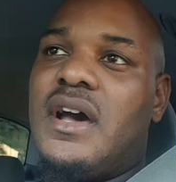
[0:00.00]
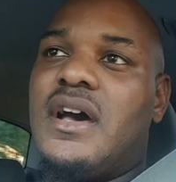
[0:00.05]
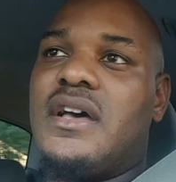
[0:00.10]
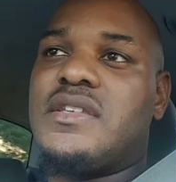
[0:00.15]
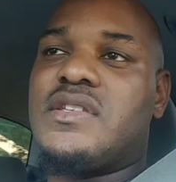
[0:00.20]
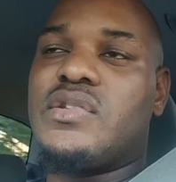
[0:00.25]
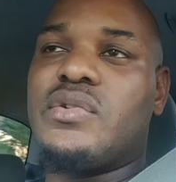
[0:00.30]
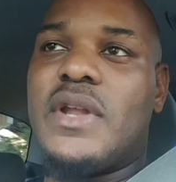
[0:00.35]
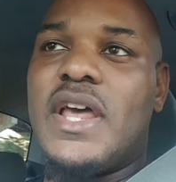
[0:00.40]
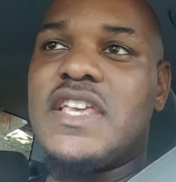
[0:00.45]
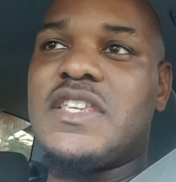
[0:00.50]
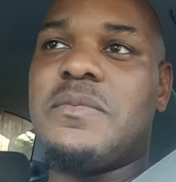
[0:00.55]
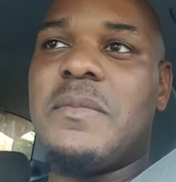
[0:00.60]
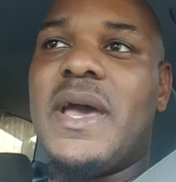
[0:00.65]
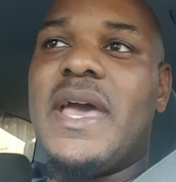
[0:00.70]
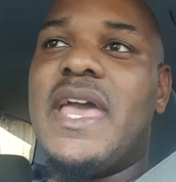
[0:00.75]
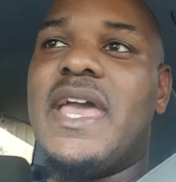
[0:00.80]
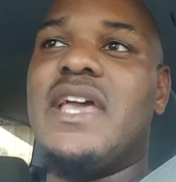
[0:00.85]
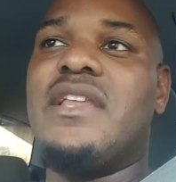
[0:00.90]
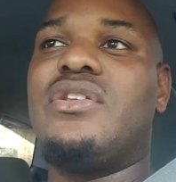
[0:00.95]
So that's my
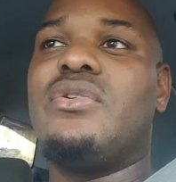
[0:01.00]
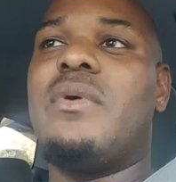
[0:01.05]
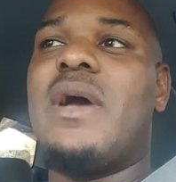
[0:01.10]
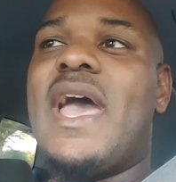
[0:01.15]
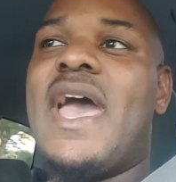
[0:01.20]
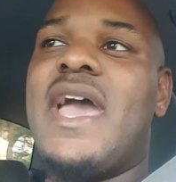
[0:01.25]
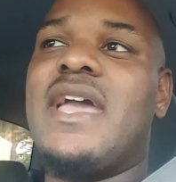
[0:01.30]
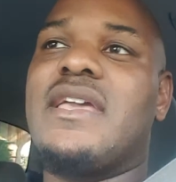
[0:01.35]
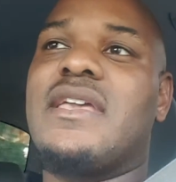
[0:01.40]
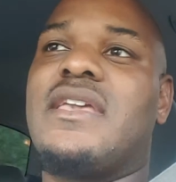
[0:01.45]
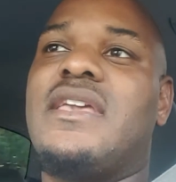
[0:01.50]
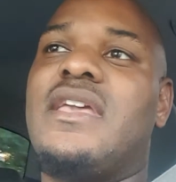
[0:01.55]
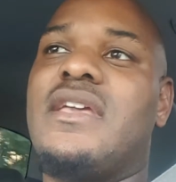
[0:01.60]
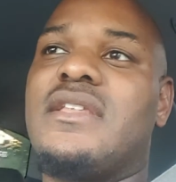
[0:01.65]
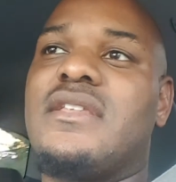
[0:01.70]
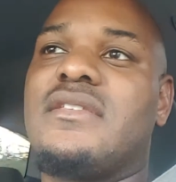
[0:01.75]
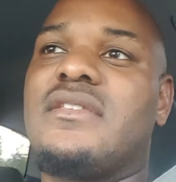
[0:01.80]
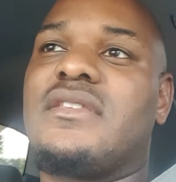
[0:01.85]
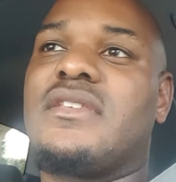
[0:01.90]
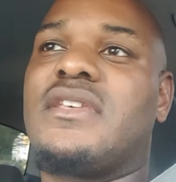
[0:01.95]
handle, at
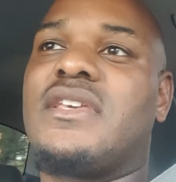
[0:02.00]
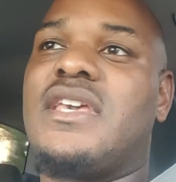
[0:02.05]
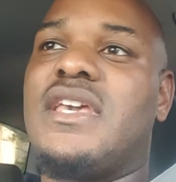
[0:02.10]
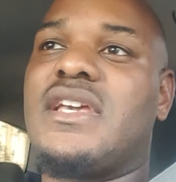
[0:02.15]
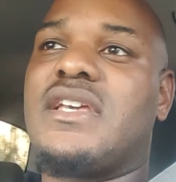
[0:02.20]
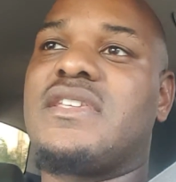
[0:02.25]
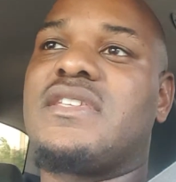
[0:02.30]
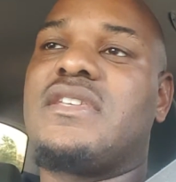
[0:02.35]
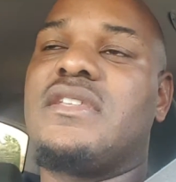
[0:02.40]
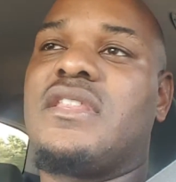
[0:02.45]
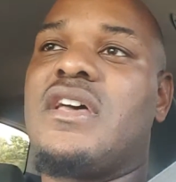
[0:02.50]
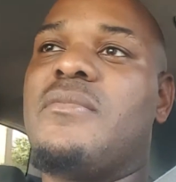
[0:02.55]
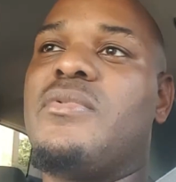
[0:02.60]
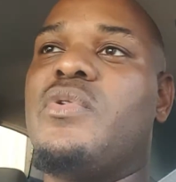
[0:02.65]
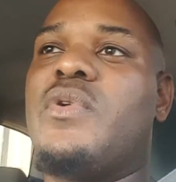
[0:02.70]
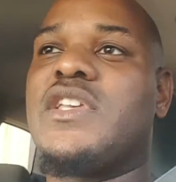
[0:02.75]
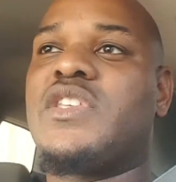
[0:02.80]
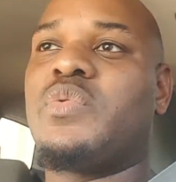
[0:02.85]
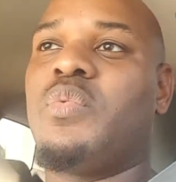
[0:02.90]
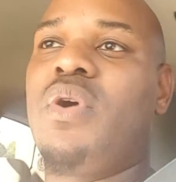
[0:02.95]

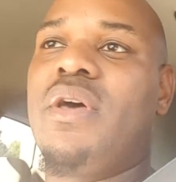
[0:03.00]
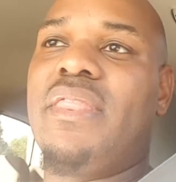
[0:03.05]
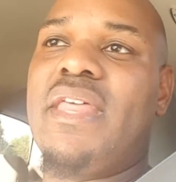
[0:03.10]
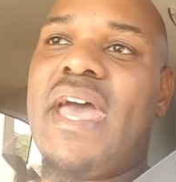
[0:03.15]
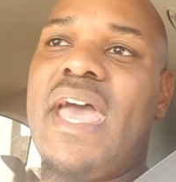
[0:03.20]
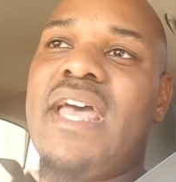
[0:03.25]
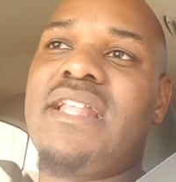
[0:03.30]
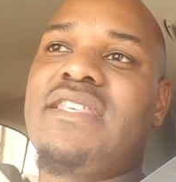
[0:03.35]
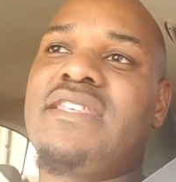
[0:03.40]
GetKicksWS1. The @